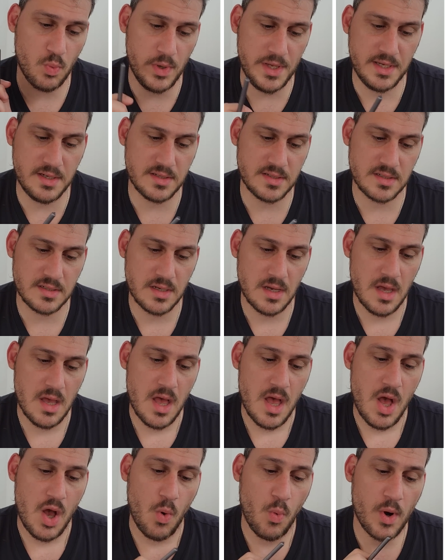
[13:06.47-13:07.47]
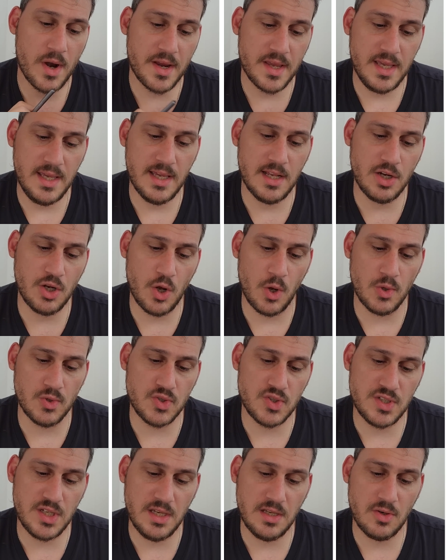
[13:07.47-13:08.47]
weeks where he and
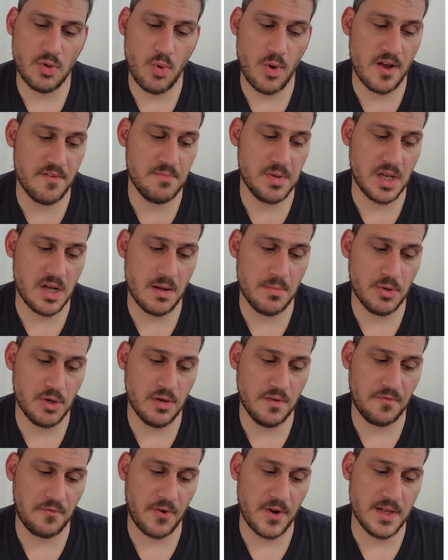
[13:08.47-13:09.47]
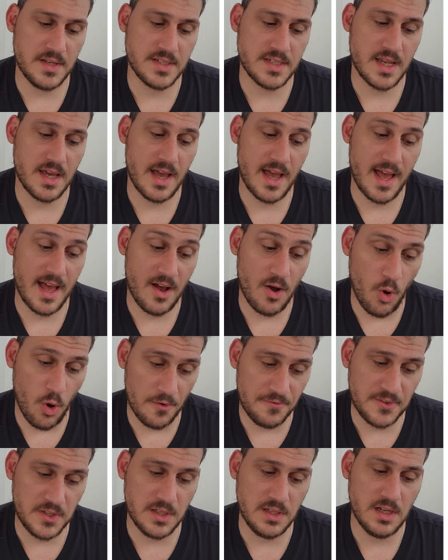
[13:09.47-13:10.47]
Goldstein, who have become good friends,
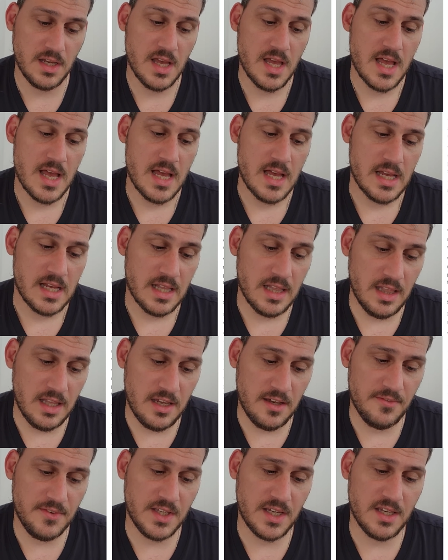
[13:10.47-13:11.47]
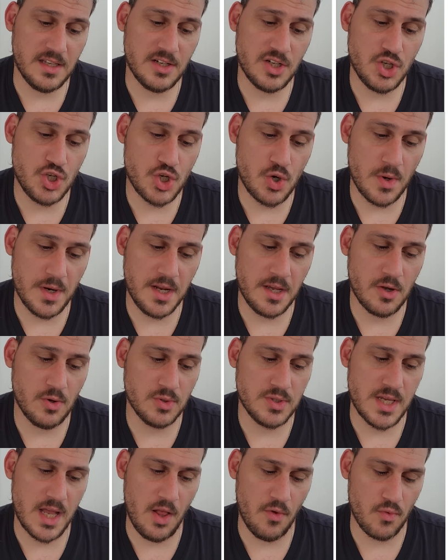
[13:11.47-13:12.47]
often lived in adjoining
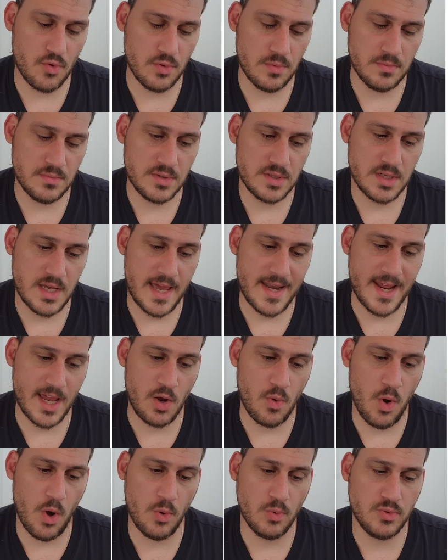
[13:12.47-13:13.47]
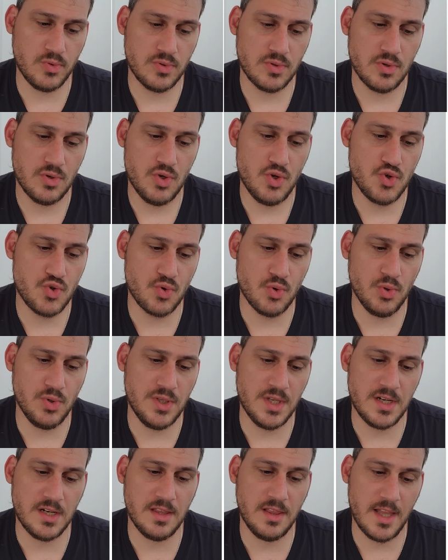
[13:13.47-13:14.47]
hotel rooms. And I quote, "Drew
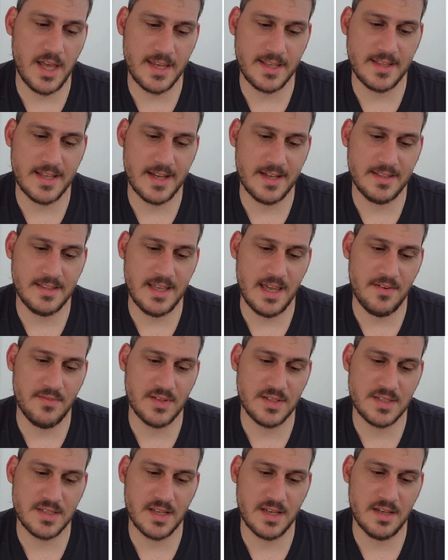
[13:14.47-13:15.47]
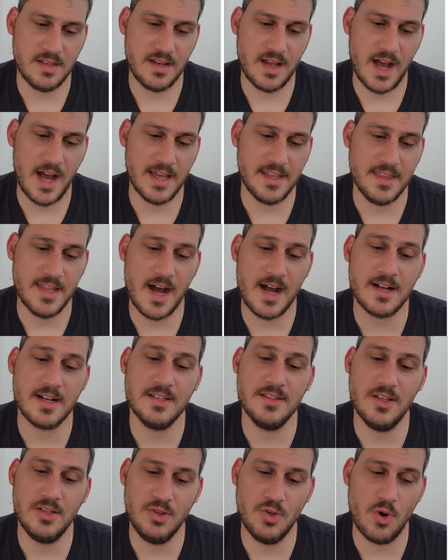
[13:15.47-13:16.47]
didn't like that," David said. "I'd knock
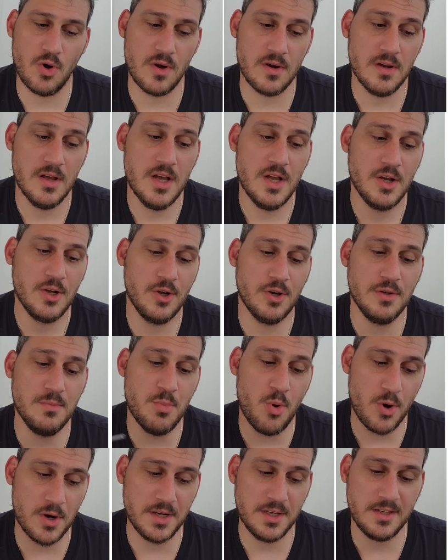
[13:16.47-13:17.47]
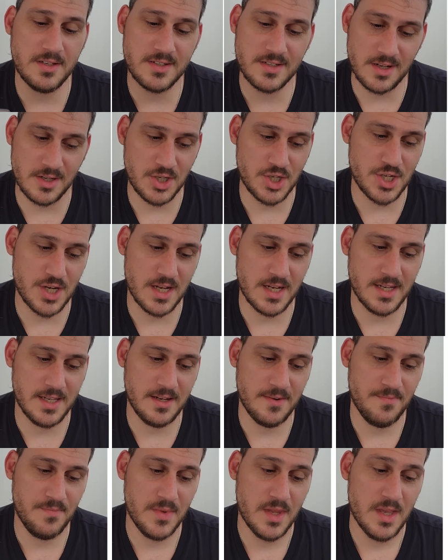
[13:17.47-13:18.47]
on the door, 'Good morning, sunshine.'